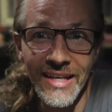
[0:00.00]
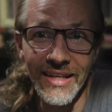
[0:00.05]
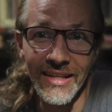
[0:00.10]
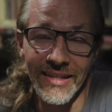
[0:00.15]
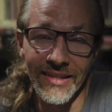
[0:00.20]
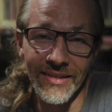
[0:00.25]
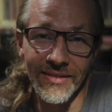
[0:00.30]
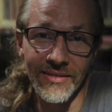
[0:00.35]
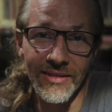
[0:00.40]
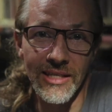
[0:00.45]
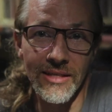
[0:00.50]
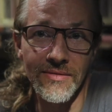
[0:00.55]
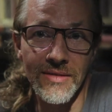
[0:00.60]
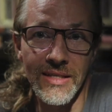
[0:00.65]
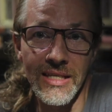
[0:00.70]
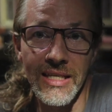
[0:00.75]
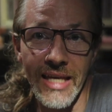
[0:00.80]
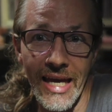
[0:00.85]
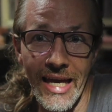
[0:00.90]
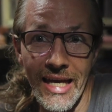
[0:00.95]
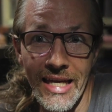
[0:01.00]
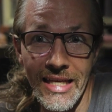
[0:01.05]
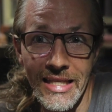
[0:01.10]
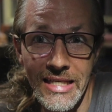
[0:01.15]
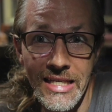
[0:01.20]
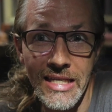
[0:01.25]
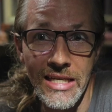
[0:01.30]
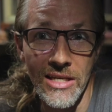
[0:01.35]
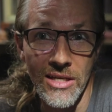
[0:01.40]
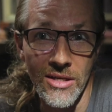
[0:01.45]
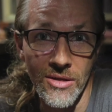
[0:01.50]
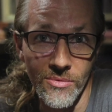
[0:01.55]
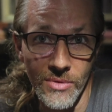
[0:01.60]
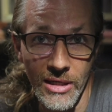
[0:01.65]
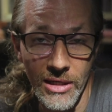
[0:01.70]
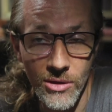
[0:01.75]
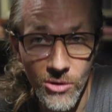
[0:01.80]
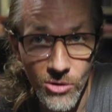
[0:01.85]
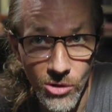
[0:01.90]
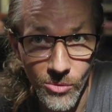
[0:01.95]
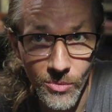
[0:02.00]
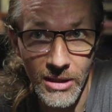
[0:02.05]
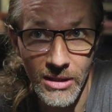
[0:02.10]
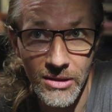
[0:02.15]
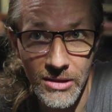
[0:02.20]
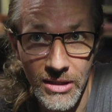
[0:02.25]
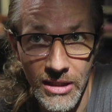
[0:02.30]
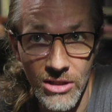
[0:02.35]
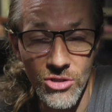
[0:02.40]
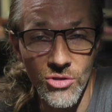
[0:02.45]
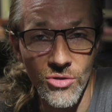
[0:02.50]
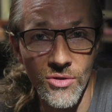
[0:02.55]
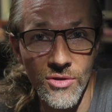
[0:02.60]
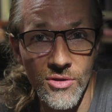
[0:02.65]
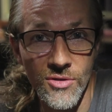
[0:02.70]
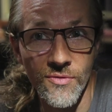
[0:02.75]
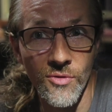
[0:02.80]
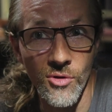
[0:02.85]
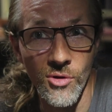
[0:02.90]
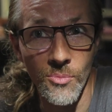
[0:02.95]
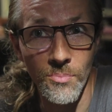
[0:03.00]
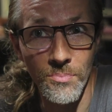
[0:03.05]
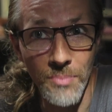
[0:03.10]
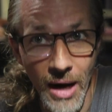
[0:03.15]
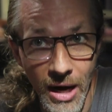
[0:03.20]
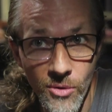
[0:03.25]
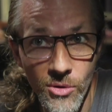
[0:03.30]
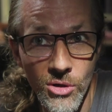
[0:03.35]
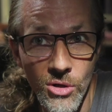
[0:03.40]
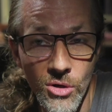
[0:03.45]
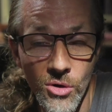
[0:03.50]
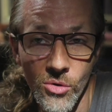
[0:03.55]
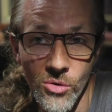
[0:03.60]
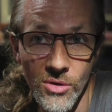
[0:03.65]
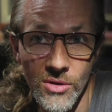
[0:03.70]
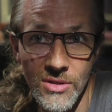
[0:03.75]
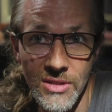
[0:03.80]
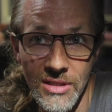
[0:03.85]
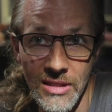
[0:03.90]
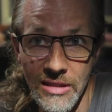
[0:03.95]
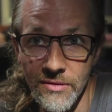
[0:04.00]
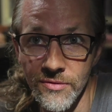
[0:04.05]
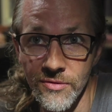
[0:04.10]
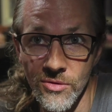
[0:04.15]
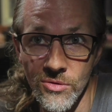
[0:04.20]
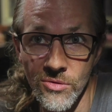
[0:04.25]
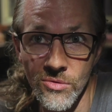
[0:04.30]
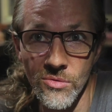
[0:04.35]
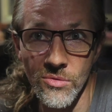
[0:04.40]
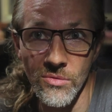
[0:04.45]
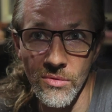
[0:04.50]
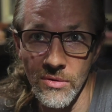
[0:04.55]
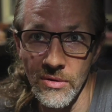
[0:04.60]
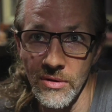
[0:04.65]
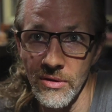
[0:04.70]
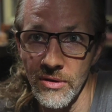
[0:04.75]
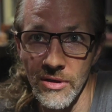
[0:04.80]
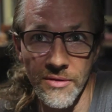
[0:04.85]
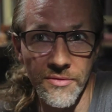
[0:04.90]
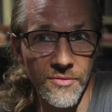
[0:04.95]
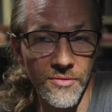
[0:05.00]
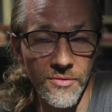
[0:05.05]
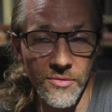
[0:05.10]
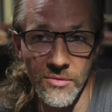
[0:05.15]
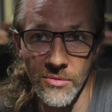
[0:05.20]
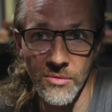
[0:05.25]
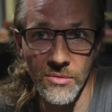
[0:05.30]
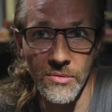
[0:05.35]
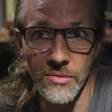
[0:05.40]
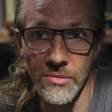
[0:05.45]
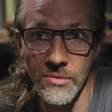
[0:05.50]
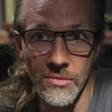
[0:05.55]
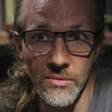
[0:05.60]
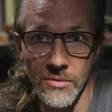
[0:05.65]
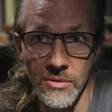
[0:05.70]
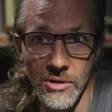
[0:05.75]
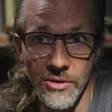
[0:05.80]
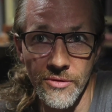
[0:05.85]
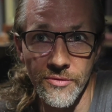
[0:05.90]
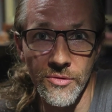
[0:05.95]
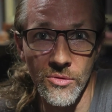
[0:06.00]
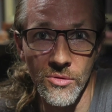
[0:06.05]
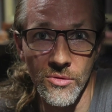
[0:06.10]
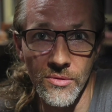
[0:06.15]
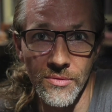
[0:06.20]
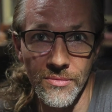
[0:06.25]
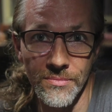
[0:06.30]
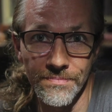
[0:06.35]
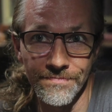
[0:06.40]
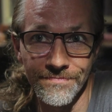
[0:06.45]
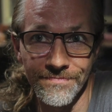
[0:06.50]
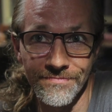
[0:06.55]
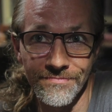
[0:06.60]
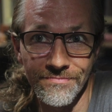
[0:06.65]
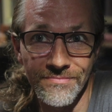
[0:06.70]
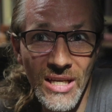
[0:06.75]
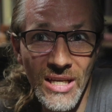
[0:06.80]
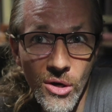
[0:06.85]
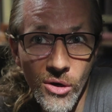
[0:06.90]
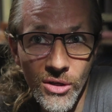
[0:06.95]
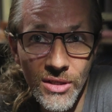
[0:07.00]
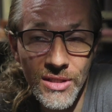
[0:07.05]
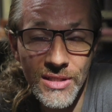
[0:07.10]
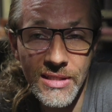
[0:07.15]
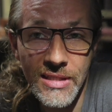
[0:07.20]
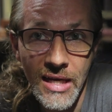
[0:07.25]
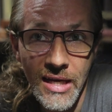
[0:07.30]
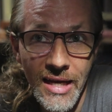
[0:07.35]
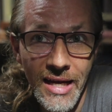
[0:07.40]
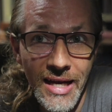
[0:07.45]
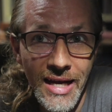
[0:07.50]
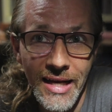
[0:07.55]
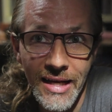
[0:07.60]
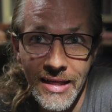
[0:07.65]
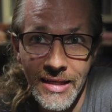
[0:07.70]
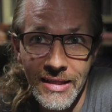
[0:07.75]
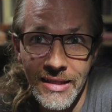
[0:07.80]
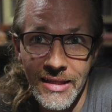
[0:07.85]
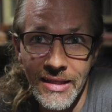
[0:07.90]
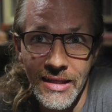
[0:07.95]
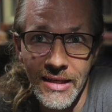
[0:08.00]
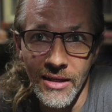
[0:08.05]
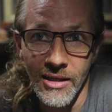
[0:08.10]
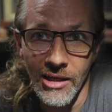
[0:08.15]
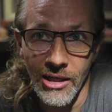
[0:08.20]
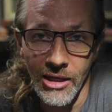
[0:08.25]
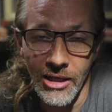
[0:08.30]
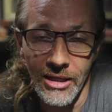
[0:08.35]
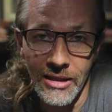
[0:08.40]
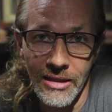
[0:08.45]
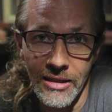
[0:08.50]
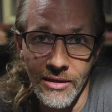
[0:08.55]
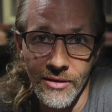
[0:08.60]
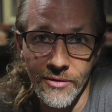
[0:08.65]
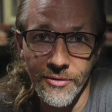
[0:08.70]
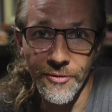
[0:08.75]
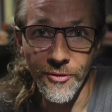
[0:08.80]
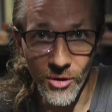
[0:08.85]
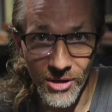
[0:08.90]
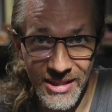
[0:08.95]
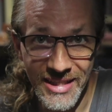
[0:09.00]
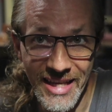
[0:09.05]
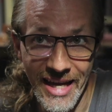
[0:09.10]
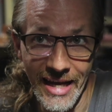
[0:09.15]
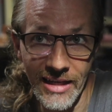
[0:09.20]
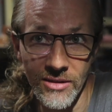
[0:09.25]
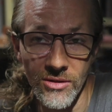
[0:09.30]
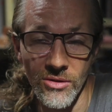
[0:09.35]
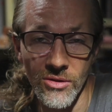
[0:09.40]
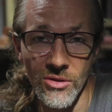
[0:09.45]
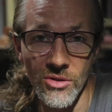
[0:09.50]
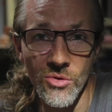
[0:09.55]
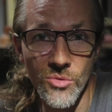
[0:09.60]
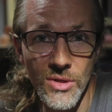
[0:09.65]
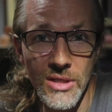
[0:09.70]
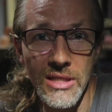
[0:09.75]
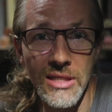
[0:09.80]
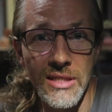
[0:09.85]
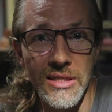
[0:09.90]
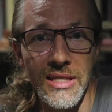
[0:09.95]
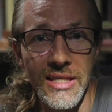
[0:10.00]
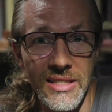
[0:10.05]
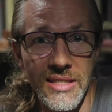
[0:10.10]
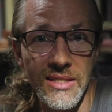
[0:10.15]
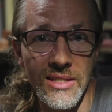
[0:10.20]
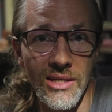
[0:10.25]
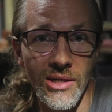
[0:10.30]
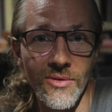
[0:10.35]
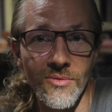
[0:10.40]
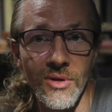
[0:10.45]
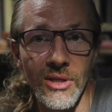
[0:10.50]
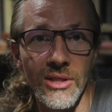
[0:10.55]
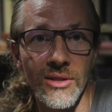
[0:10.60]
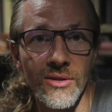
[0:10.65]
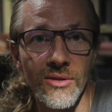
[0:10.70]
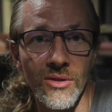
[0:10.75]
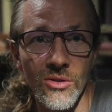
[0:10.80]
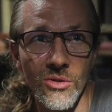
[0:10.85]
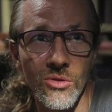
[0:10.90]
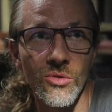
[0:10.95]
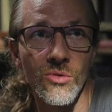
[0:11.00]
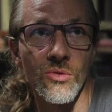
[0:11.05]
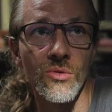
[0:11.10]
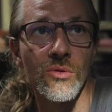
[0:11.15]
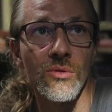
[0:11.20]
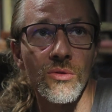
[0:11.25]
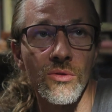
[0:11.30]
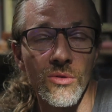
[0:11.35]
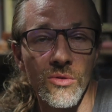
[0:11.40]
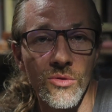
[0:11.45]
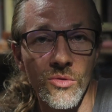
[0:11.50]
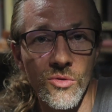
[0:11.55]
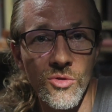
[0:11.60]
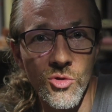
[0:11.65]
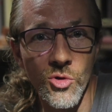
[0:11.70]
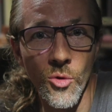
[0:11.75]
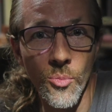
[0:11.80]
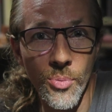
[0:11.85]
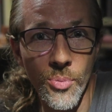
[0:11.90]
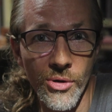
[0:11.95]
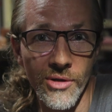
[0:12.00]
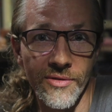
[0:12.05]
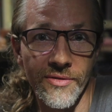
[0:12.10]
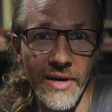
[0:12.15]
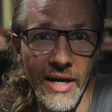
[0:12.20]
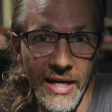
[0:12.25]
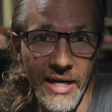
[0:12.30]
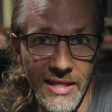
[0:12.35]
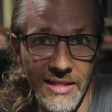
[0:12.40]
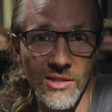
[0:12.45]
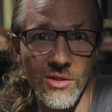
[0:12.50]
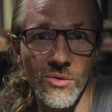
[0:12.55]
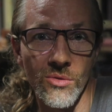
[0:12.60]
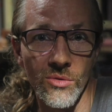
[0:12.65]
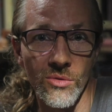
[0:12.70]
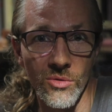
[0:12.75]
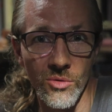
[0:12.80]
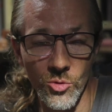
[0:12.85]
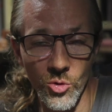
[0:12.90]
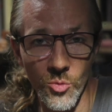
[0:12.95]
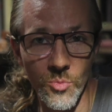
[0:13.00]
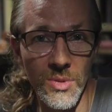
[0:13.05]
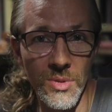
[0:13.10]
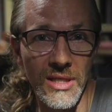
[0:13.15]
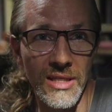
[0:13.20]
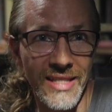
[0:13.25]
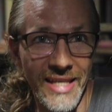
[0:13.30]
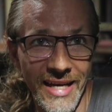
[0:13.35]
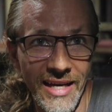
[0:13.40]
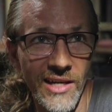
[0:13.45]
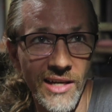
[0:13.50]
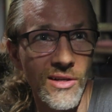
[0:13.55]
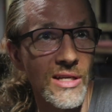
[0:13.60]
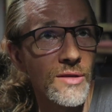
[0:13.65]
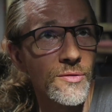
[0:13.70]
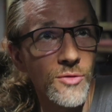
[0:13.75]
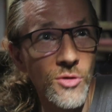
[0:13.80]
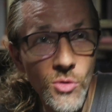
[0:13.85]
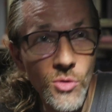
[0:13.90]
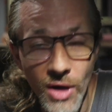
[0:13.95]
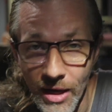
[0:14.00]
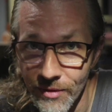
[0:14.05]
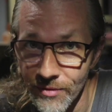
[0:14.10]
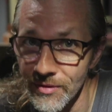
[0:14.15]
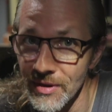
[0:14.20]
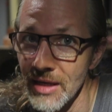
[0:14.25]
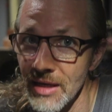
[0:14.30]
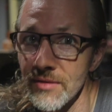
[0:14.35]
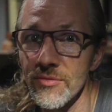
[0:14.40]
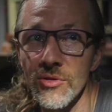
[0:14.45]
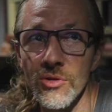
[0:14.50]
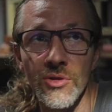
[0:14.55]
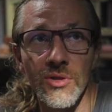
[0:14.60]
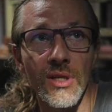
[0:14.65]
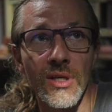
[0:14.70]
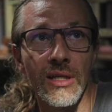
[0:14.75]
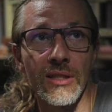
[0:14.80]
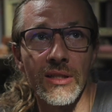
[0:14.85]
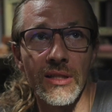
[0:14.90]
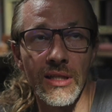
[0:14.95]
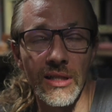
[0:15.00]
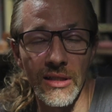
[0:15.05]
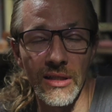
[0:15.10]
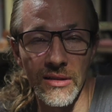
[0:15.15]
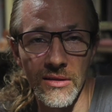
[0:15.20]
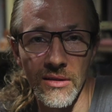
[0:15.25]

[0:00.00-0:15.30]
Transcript: uh, giving any recommendations for power cords if you, if you, if you, because uh, for that you really need someone to, to supervise you, to be there if you have never done that.